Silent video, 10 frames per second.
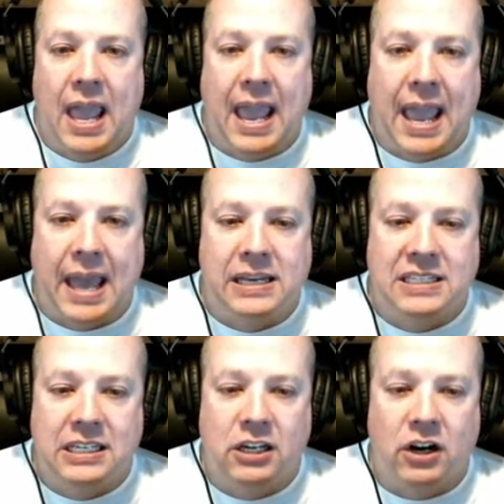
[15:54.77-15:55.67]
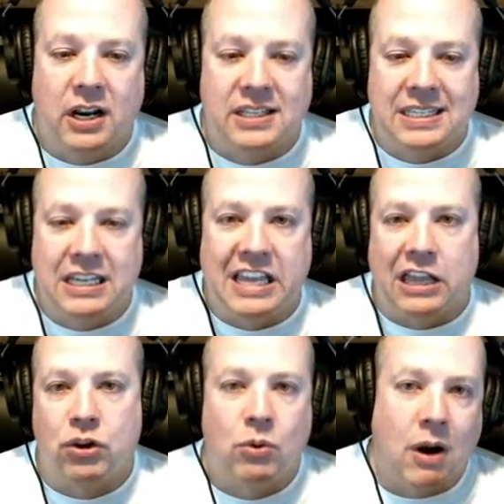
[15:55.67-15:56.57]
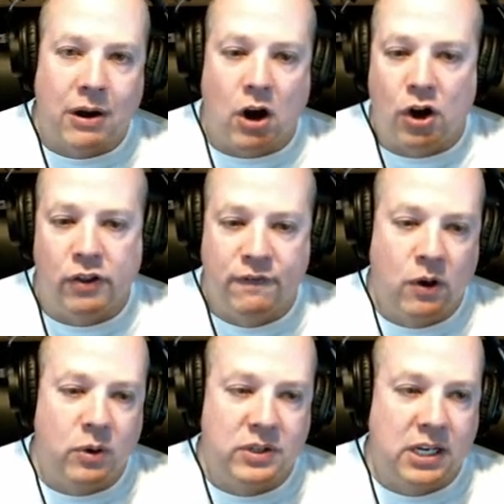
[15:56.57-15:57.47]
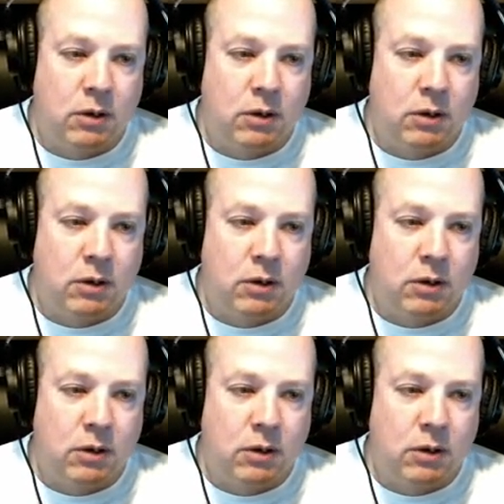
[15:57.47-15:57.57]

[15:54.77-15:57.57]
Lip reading: And you're going to see that throughout all the photos here.